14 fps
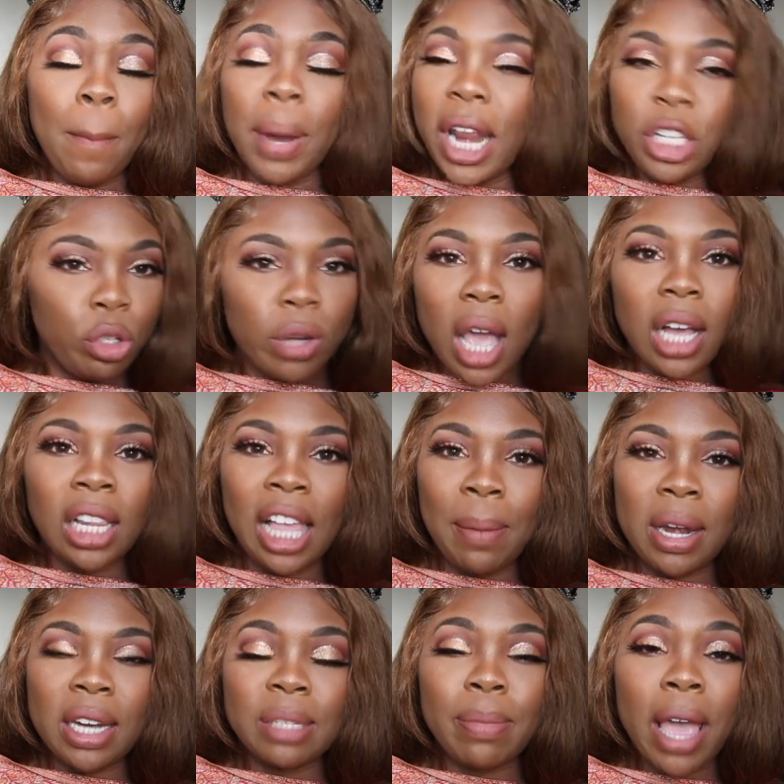But I do not claim
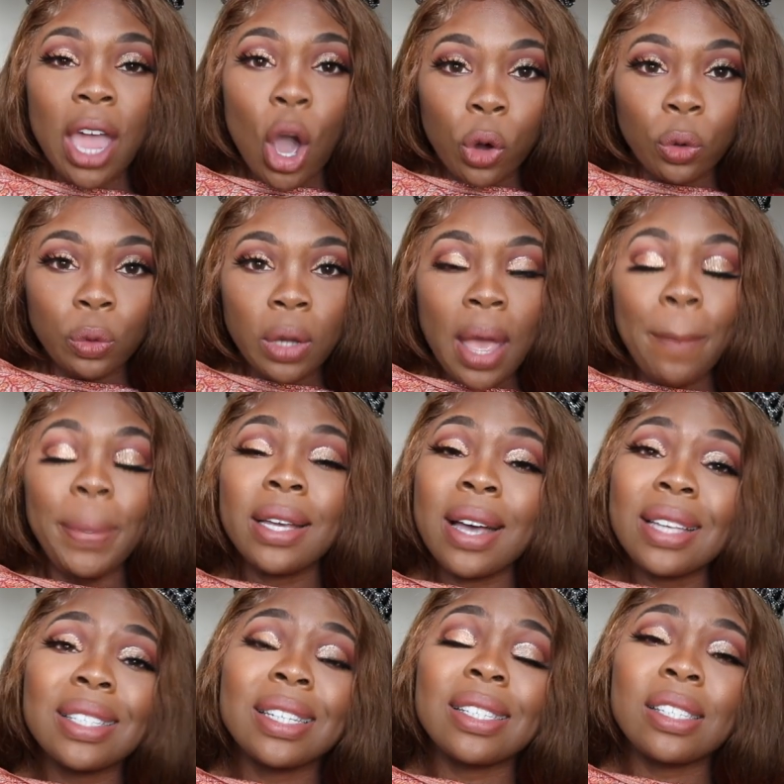it as my own
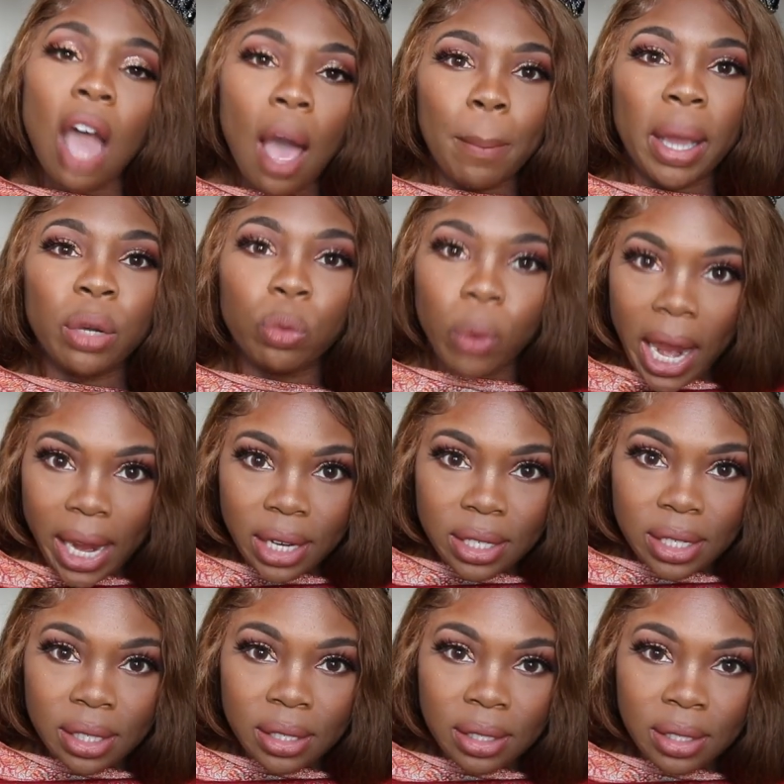because it is not my
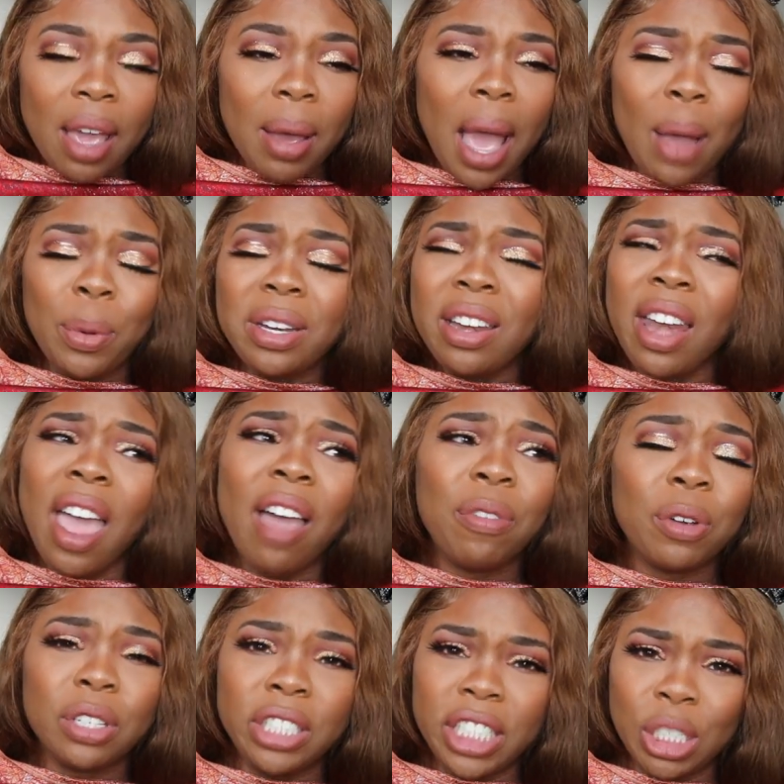right. I would
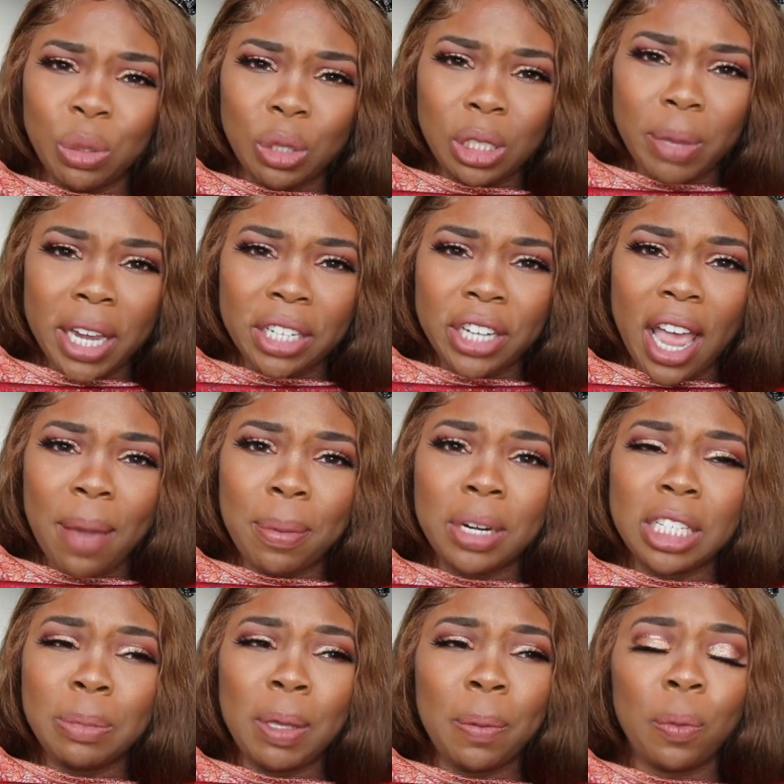never disrespect
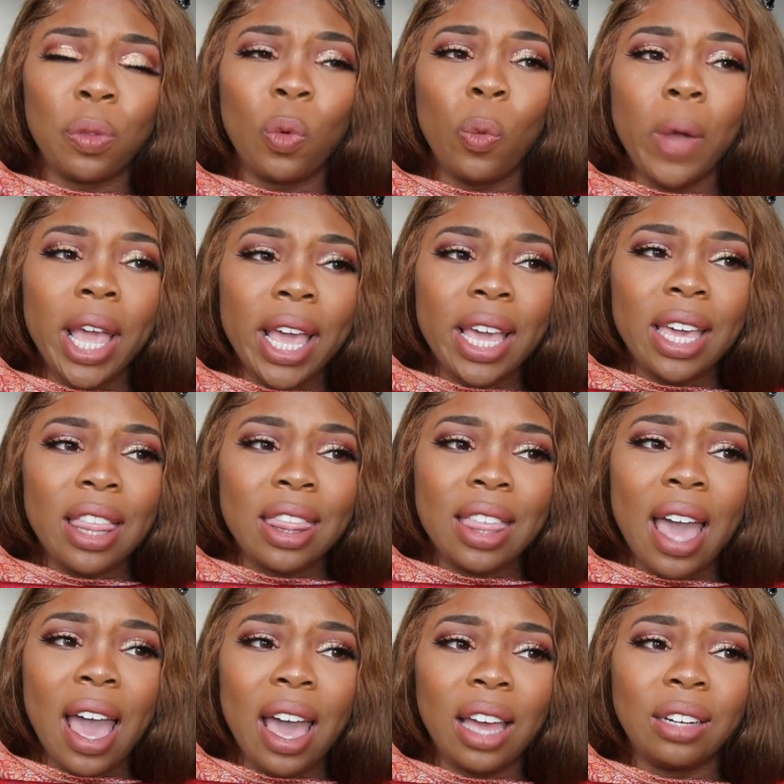Japanese people the way
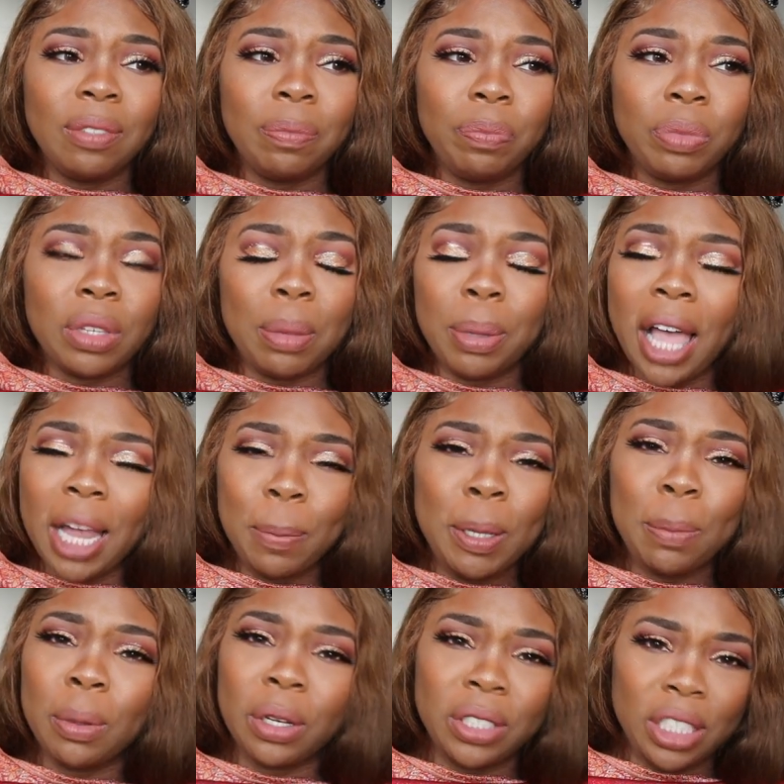that black
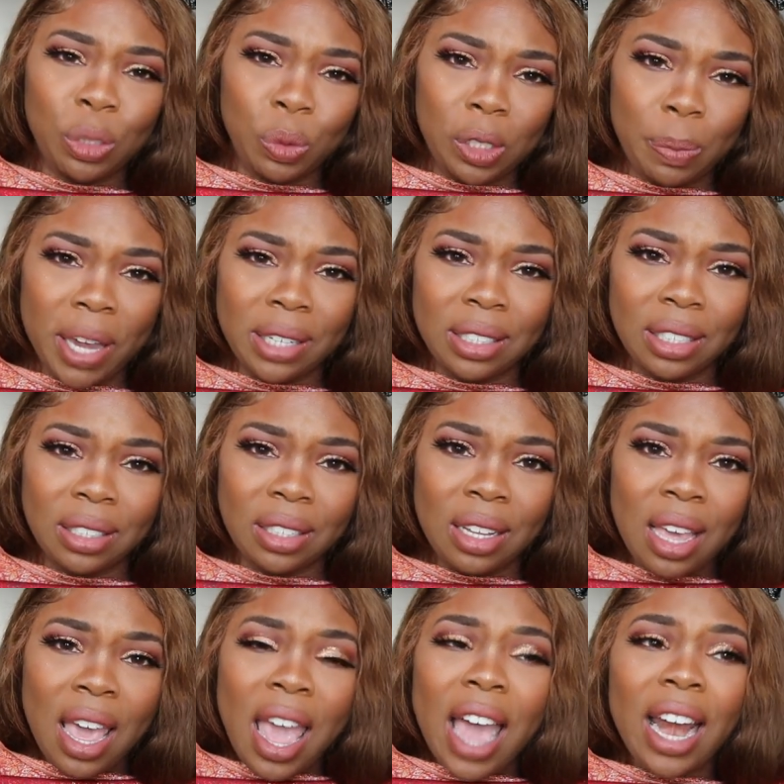people are disrespected.
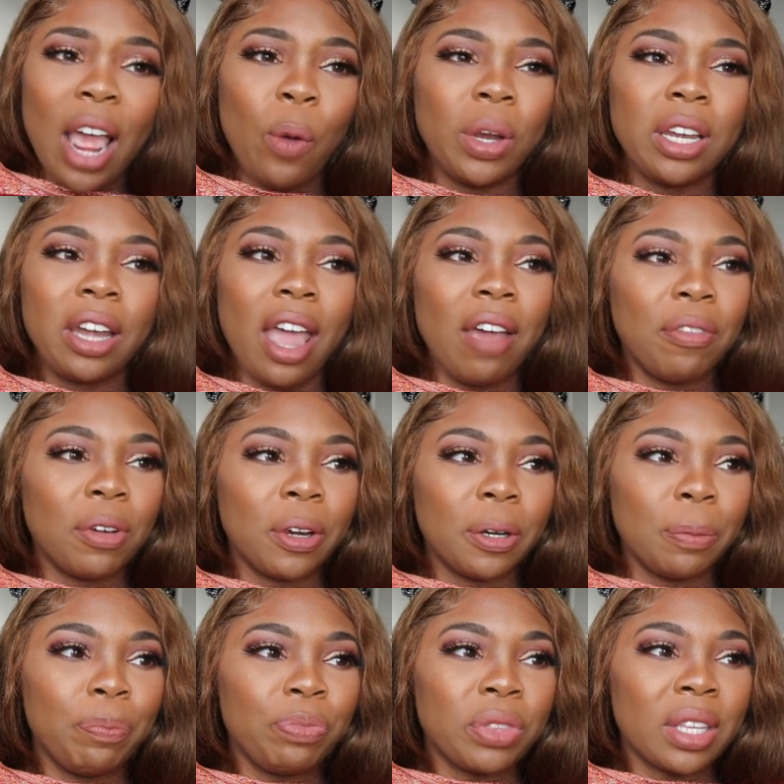And I would
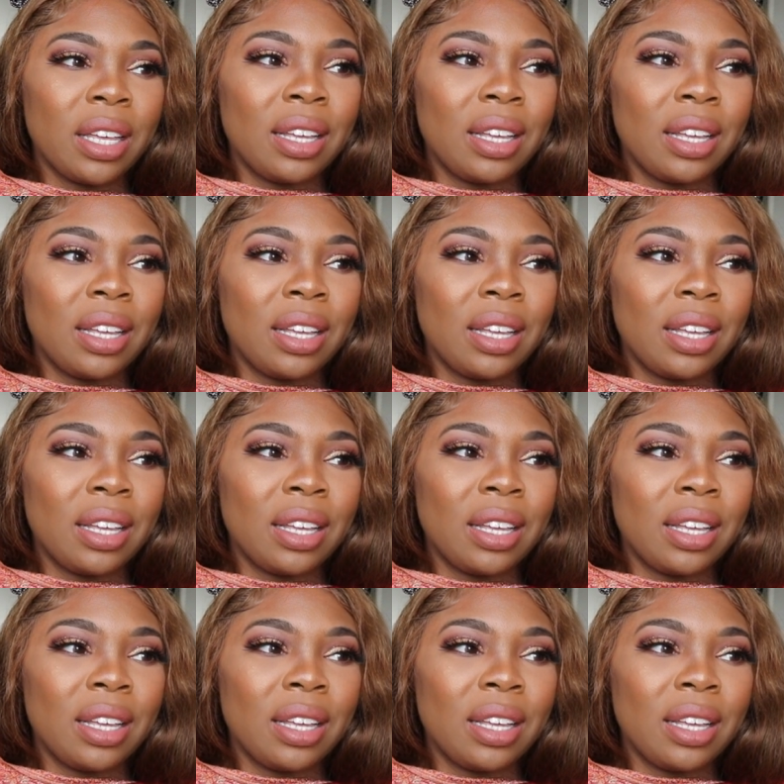never